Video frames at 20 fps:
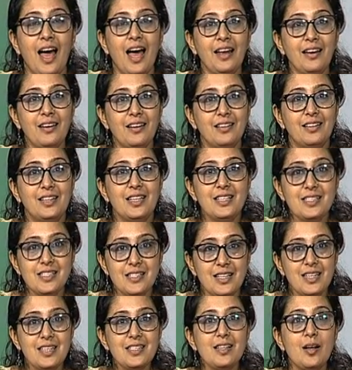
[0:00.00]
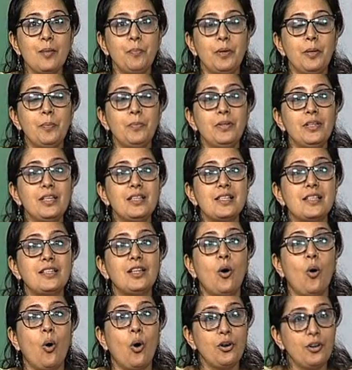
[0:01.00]
and these, these are people, these
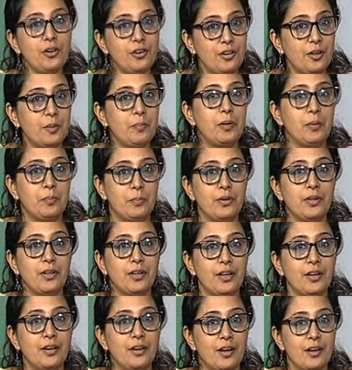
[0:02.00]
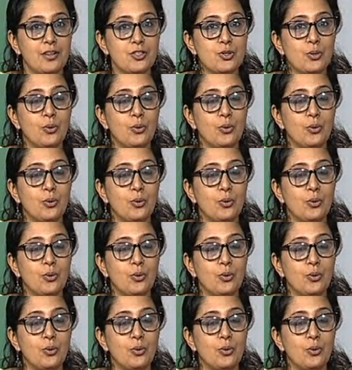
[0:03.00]
are the ordinary people in India.